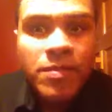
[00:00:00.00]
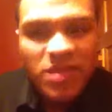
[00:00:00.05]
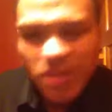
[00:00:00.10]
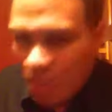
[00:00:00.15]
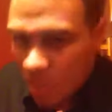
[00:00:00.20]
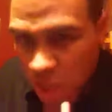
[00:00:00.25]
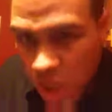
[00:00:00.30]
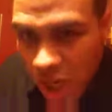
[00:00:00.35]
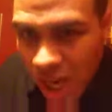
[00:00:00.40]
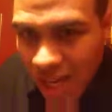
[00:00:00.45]
the
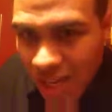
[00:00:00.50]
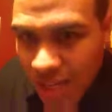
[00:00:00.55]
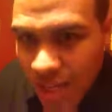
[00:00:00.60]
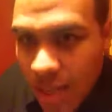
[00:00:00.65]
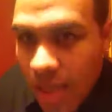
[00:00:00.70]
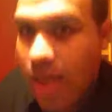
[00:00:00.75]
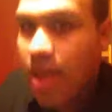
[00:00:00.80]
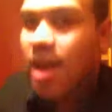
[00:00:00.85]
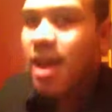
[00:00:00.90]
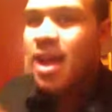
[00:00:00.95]
shit.
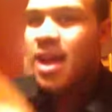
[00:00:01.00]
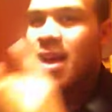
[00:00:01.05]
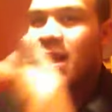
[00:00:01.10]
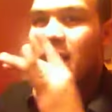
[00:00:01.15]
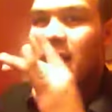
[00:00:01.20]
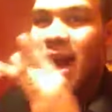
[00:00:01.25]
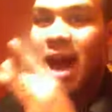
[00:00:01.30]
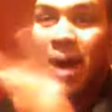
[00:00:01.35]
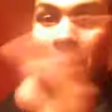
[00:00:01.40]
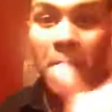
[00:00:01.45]

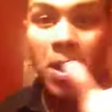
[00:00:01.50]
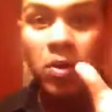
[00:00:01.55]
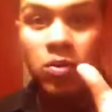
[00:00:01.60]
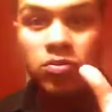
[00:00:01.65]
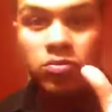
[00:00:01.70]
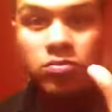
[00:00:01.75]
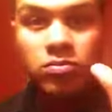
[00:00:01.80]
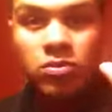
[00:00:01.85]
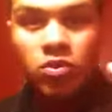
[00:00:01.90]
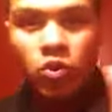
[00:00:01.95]
I'm
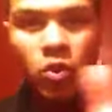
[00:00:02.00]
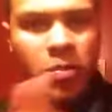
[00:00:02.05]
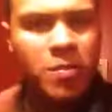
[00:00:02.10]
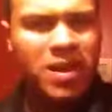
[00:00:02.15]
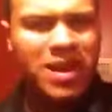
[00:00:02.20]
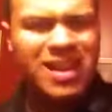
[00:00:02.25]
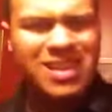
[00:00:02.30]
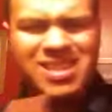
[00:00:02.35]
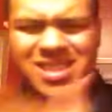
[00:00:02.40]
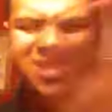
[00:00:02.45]
out. Three
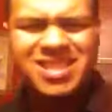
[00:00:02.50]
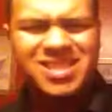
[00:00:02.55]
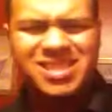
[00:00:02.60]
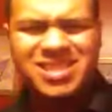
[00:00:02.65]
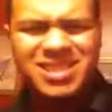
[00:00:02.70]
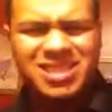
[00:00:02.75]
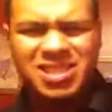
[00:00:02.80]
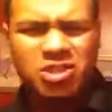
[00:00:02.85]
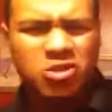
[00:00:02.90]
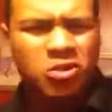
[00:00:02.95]
minutes.
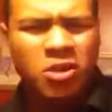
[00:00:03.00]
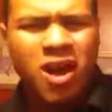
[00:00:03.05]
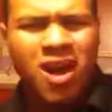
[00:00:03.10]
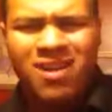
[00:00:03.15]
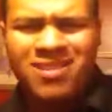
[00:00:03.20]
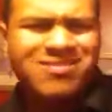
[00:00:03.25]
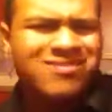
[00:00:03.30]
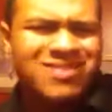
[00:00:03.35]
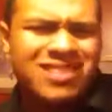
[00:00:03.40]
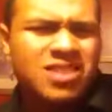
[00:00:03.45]
It's too
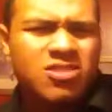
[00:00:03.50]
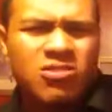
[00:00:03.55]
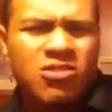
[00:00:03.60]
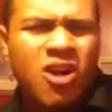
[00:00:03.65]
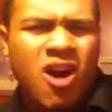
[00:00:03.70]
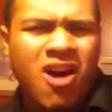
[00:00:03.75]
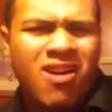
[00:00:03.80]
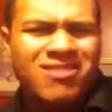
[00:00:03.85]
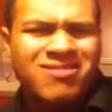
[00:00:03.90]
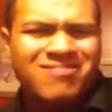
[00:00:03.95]
long. It's too
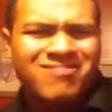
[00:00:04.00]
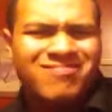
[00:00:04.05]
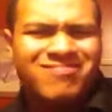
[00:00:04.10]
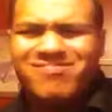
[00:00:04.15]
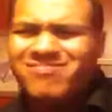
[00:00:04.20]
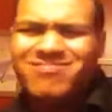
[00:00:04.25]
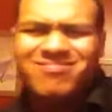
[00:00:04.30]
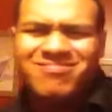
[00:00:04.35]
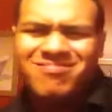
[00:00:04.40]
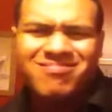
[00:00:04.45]
long.
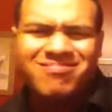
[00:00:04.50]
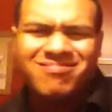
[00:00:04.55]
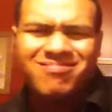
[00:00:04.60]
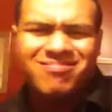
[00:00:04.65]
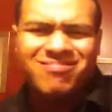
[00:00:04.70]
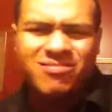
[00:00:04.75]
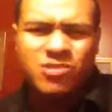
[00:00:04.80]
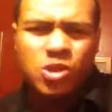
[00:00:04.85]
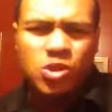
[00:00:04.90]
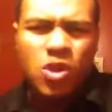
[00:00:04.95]

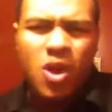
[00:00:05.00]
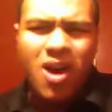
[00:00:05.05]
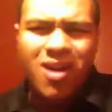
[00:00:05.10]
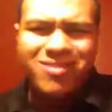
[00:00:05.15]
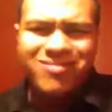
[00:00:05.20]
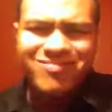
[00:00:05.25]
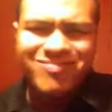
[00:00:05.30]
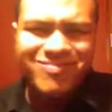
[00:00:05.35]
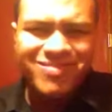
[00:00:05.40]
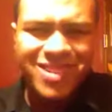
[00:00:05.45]
Too
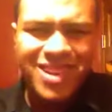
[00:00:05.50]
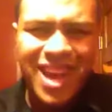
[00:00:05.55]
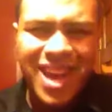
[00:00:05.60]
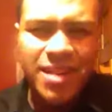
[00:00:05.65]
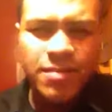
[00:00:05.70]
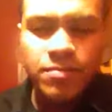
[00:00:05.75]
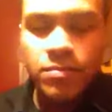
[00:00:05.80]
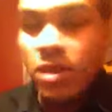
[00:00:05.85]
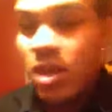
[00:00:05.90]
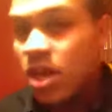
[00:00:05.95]
long.
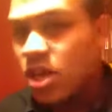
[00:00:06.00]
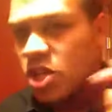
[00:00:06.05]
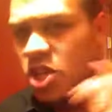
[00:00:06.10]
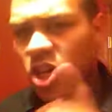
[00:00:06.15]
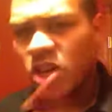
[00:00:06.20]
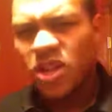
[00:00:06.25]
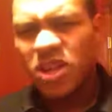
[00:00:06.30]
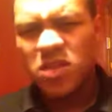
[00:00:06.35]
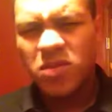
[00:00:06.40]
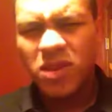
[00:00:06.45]
Okay?
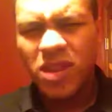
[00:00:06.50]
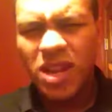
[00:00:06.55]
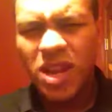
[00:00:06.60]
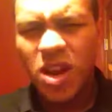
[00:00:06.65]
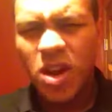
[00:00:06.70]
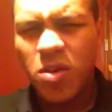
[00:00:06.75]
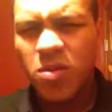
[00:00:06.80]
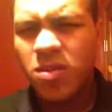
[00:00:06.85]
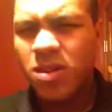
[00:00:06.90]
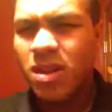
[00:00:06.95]
Share this
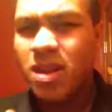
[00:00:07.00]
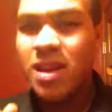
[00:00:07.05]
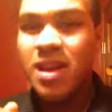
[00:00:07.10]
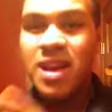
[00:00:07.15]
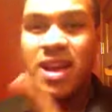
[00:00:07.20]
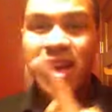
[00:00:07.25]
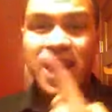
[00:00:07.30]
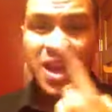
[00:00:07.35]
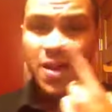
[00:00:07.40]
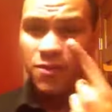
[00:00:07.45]
video
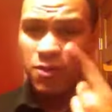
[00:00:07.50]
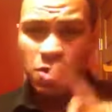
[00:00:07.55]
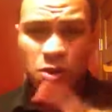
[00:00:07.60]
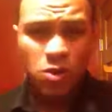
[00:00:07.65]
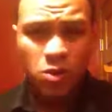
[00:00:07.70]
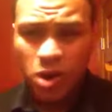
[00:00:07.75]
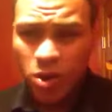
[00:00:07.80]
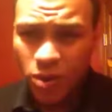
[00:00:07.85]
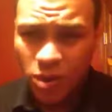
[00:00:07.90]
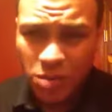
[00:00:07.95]
if you
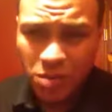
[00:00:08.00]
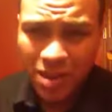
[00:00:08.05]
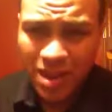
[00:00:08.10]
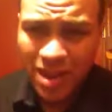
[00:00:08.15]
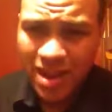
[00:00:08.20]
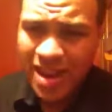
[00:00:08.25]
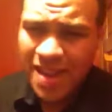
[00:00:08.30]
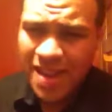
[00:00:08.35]
agree with me.